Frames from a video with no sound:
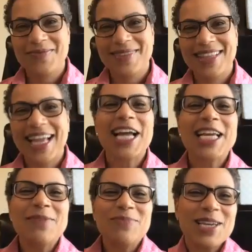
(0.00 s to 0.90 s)
Like, I
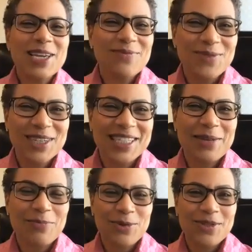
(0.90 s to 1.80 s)
keep thinking, for
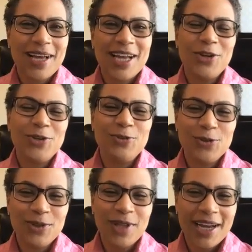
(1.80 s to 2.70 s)
example, I know you
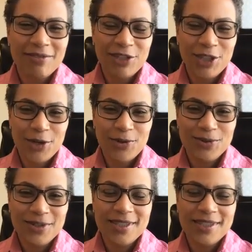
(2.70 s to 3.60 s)
do live
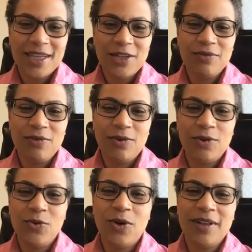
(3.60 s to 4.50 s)
shows that you
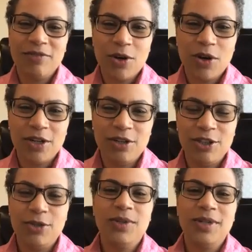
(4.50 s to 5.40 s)
all have gone on
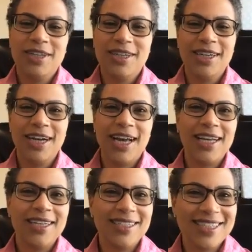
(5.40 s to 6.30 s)
tour,
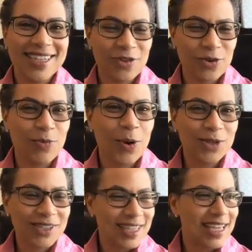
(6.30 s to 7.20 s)
and there are
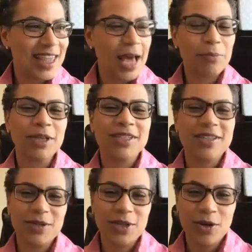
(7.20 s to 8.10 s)
moments, I think that must
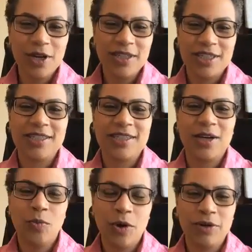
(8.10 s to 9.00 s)
have been just
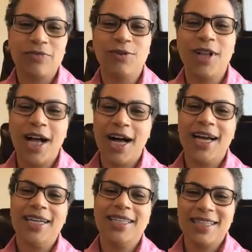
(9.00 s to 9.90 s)
a wonderful
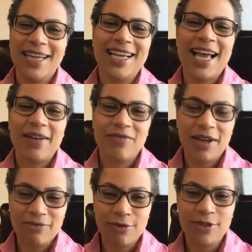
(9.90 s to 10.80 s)
high to like have
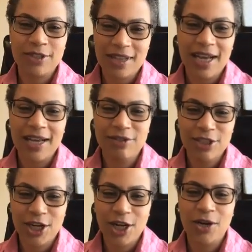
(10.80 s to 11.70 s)
that first live
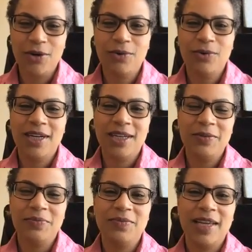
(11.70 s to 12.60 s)
show,
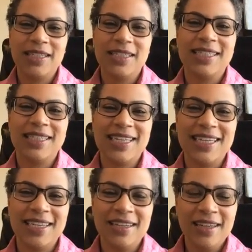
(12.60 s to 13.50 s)
and to
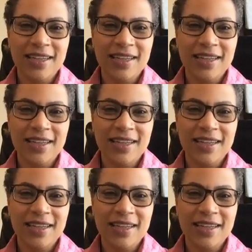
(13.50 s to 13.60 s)
see